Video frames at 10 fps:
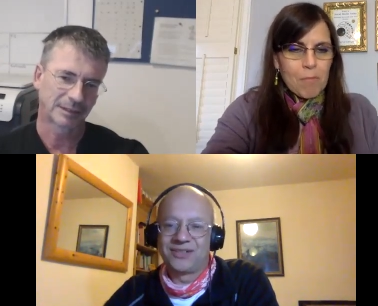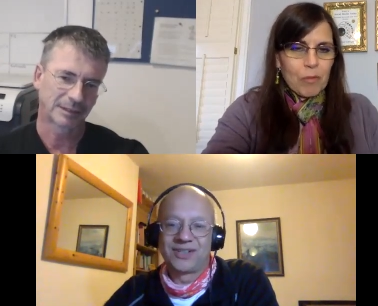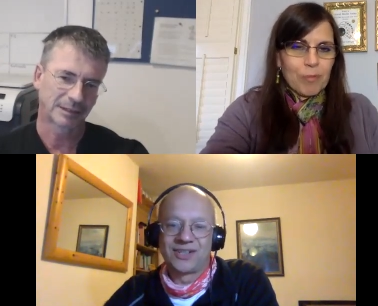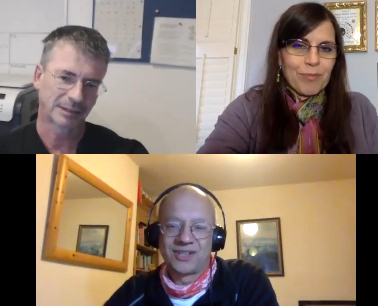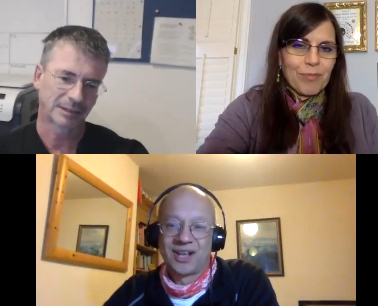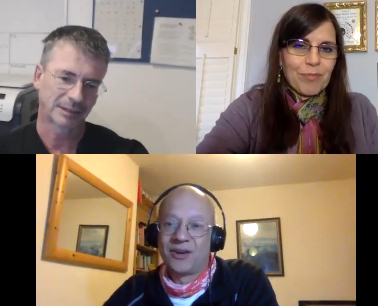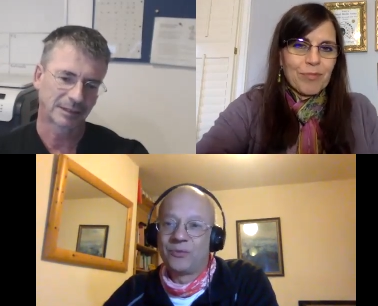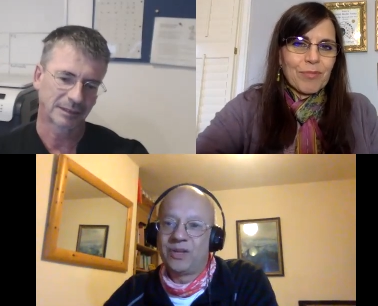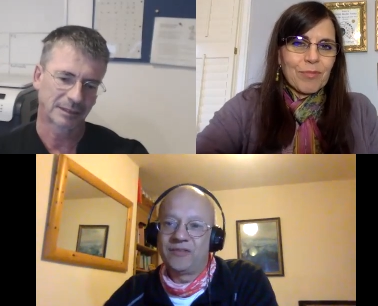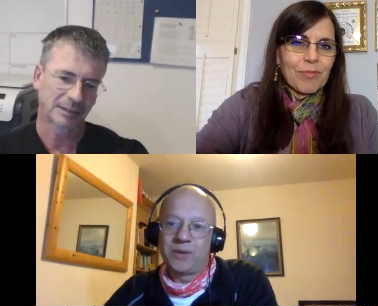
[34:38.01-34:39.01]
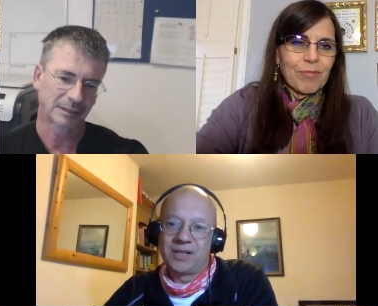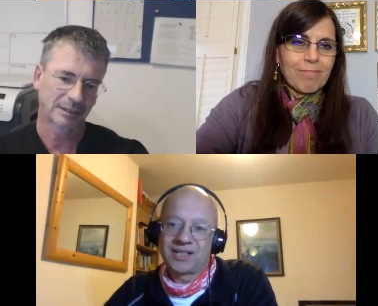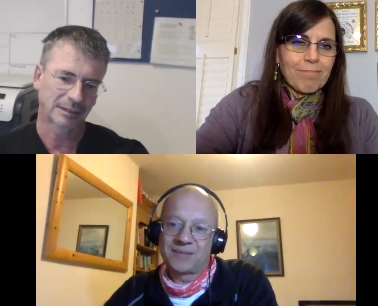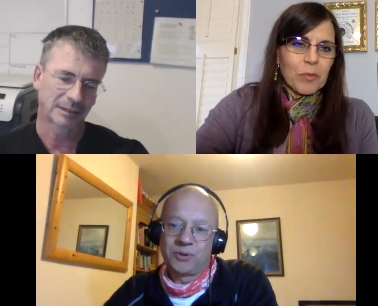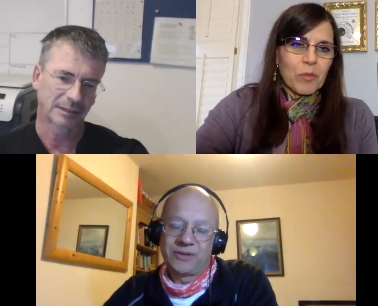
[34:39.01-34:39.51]
Speaker 1: You can we've been
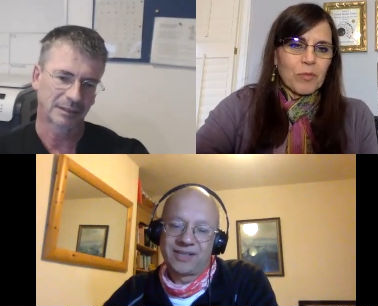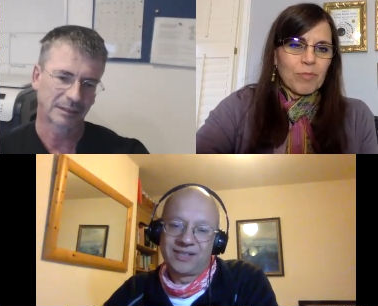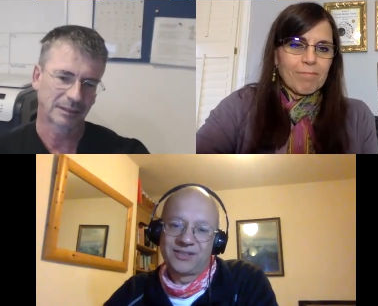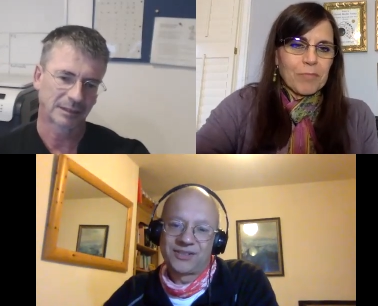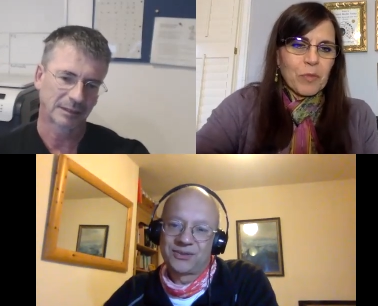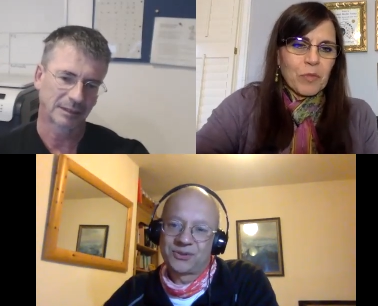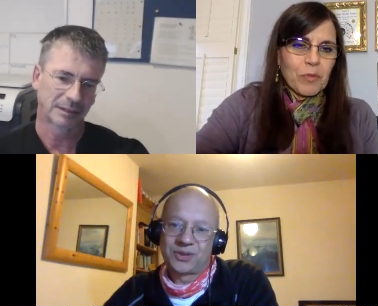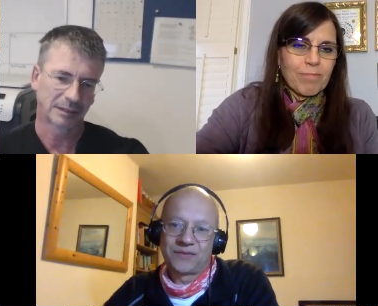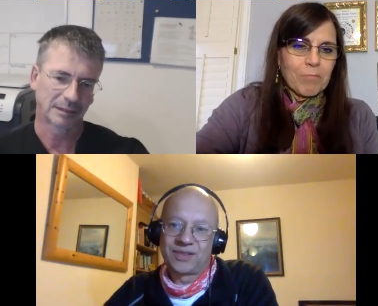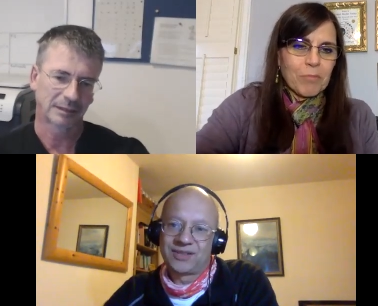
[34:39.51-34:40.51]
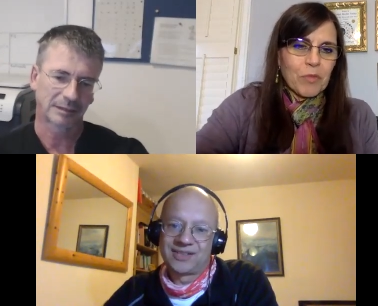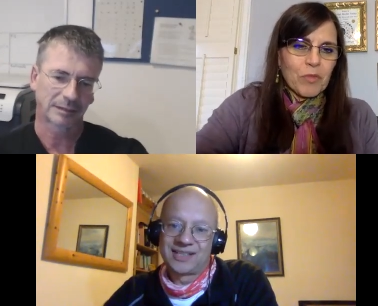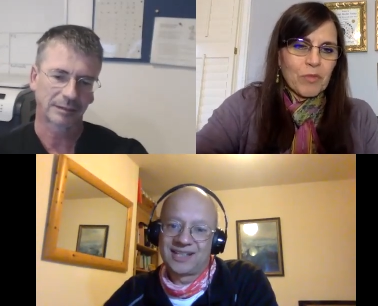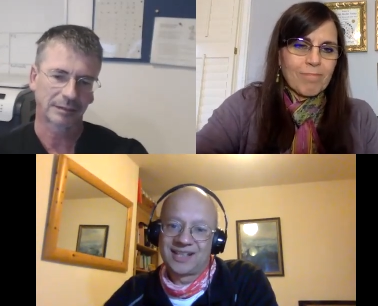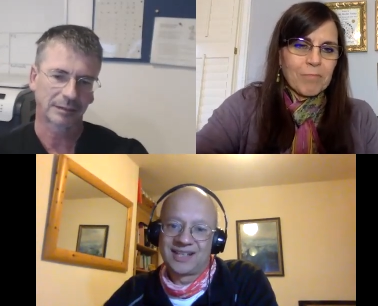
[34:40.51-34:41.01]
exploring the Yoga Sutras for
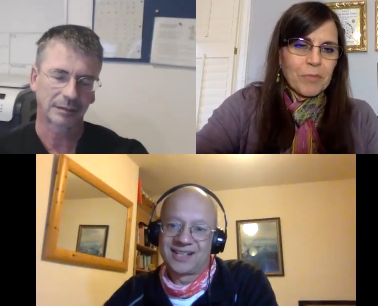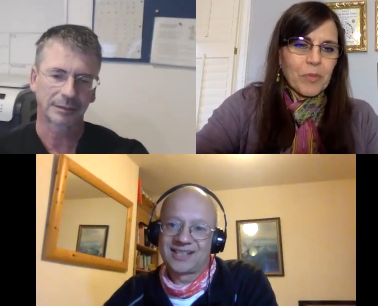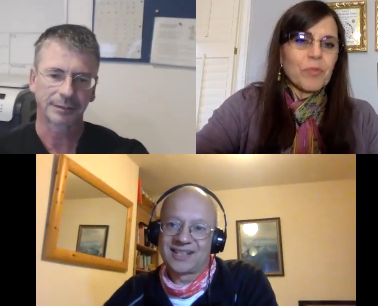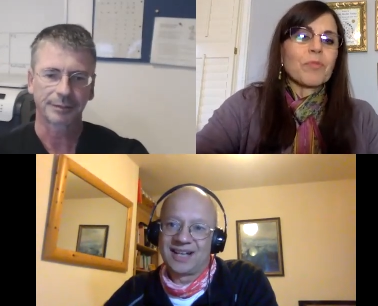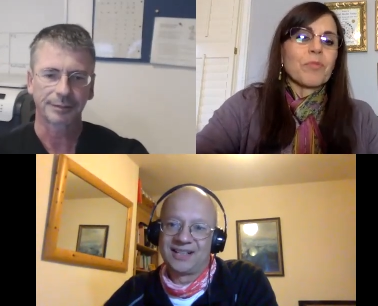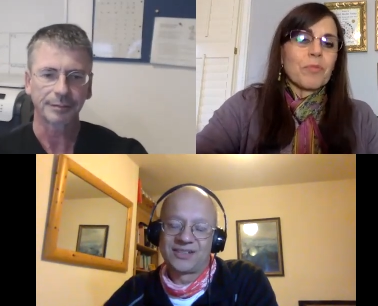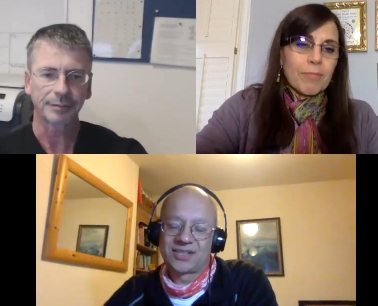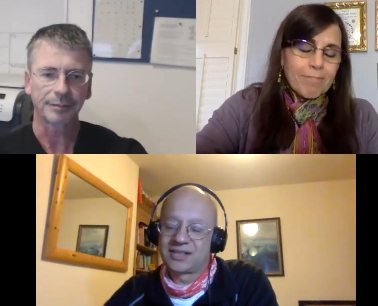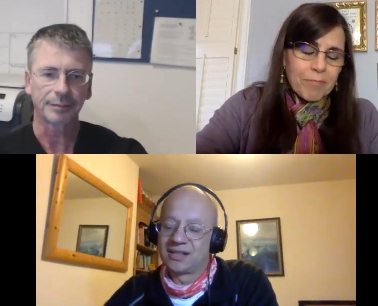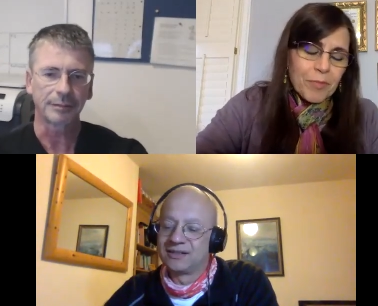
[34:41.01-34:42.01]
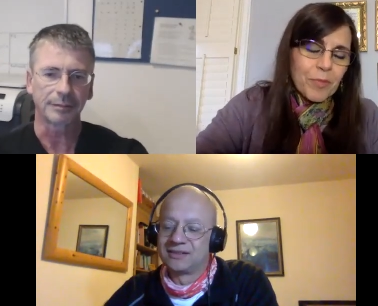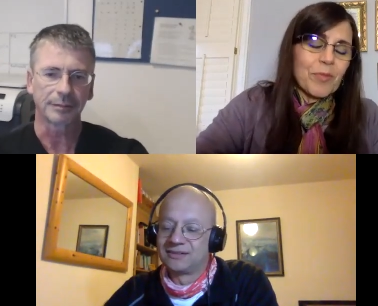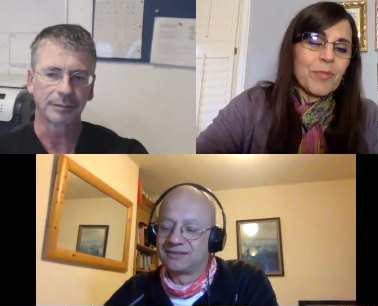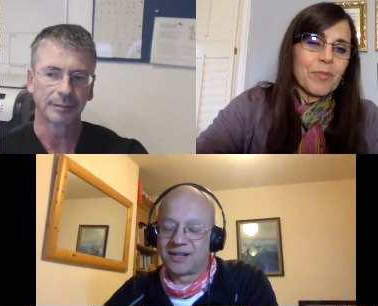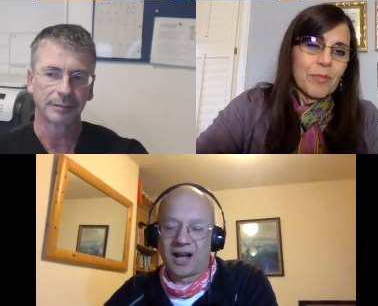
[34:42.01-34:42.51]
30 years and
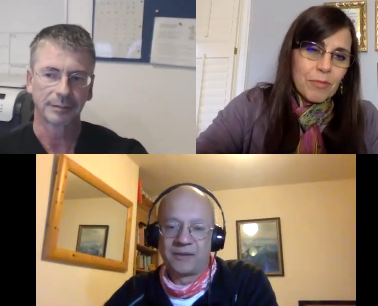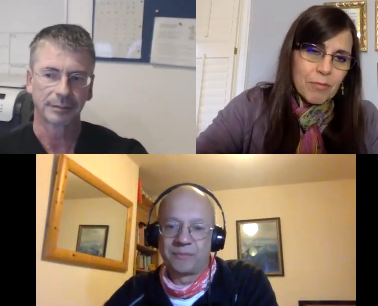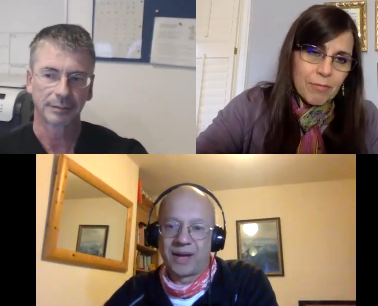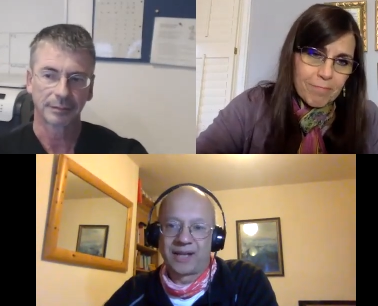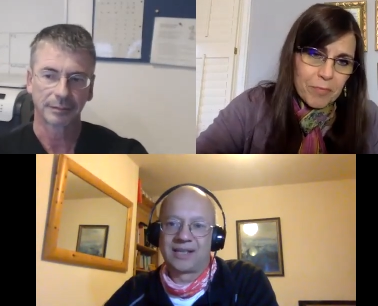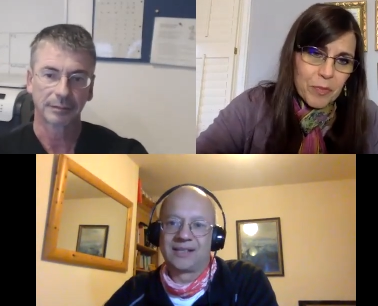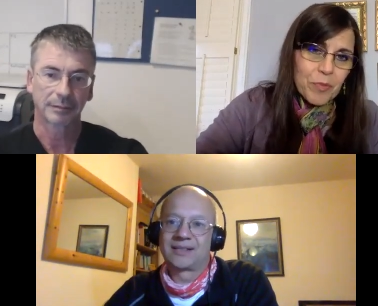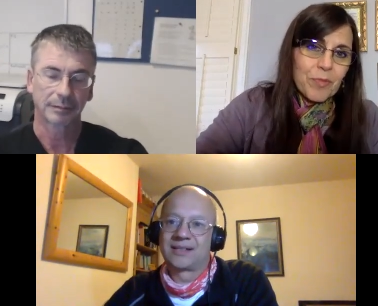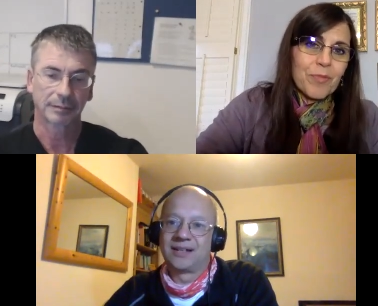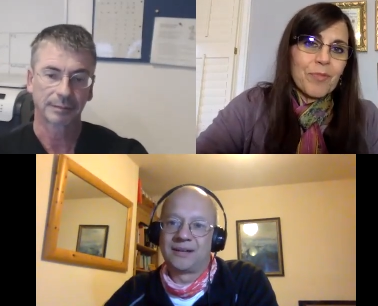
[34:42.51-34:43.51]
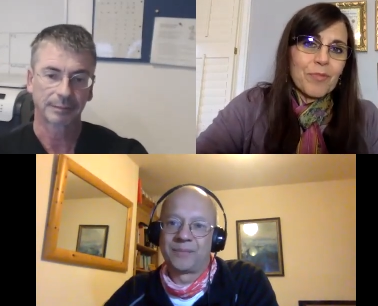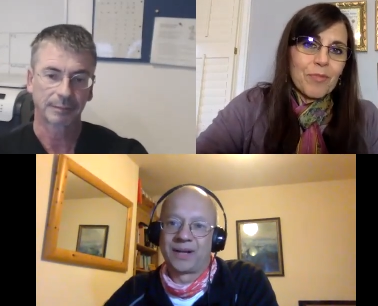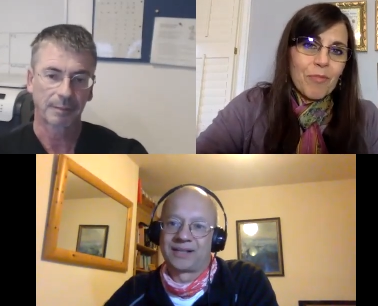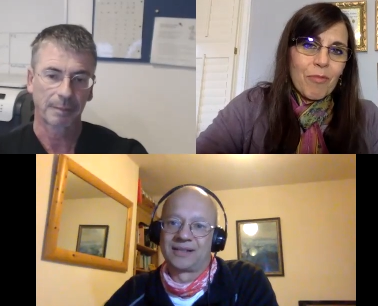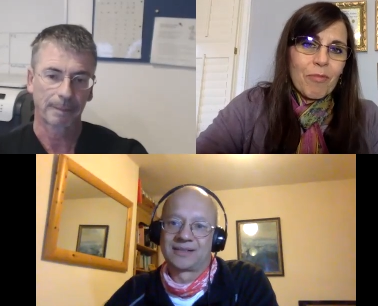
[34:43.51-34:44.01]
still unpacking, still
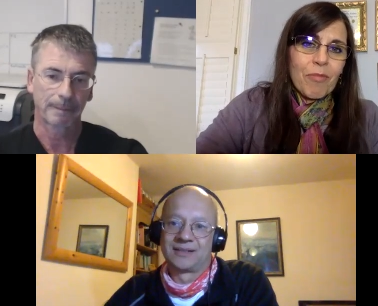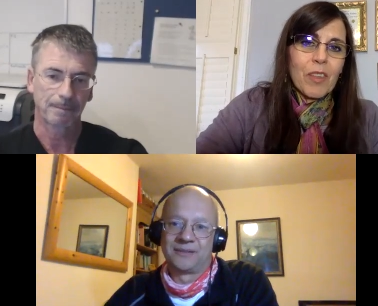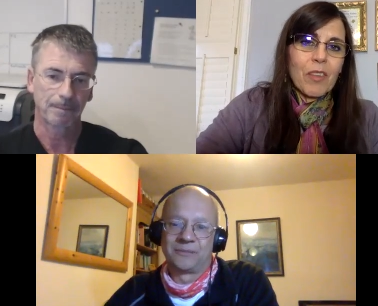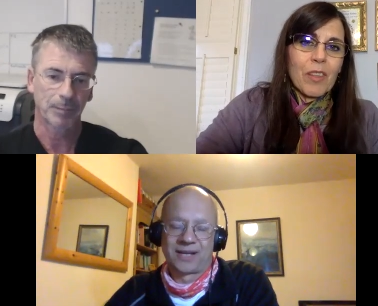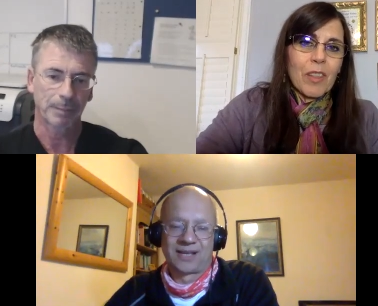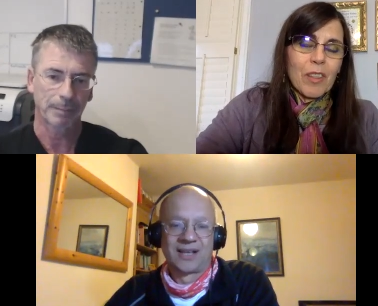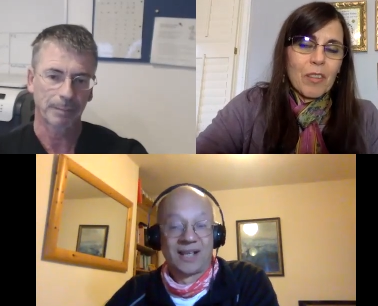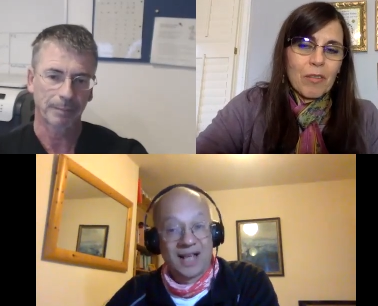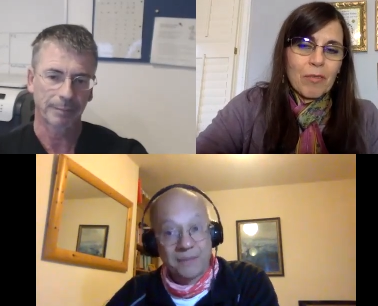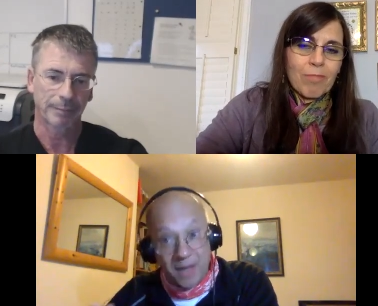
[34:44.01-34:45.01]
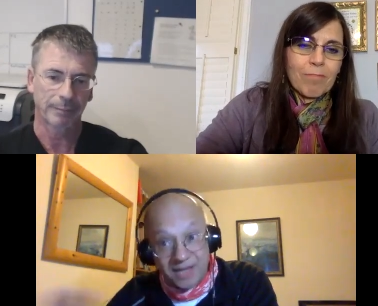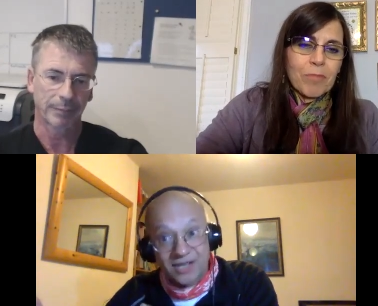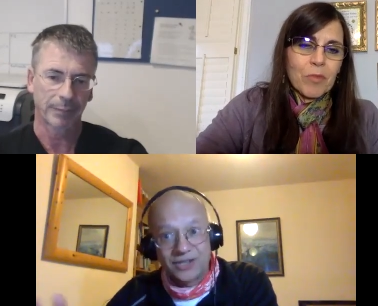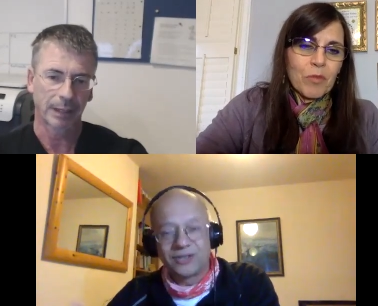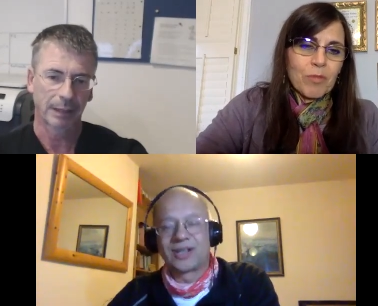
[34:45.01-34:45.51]
unpacking, still unpacking, and
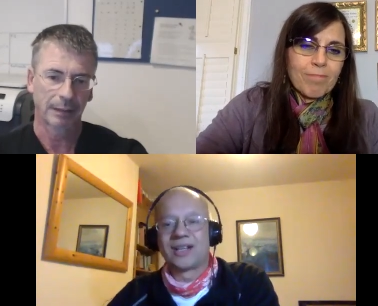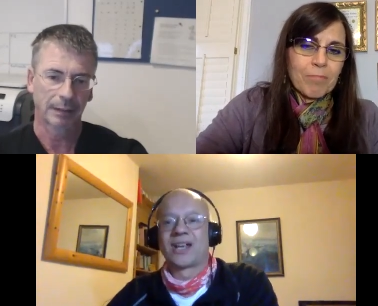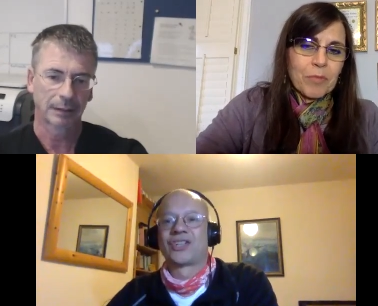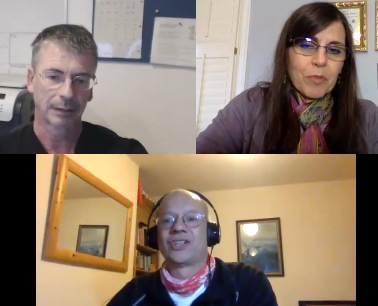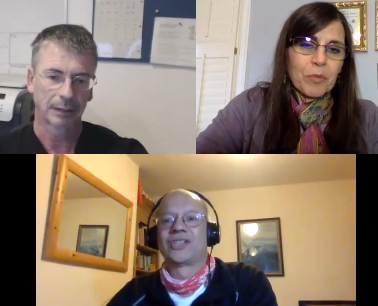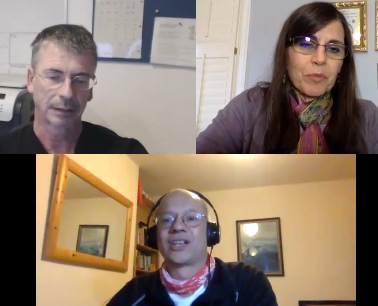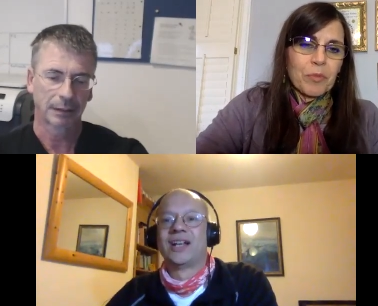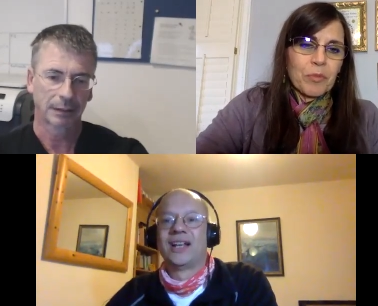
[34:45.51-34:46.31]
making new connections.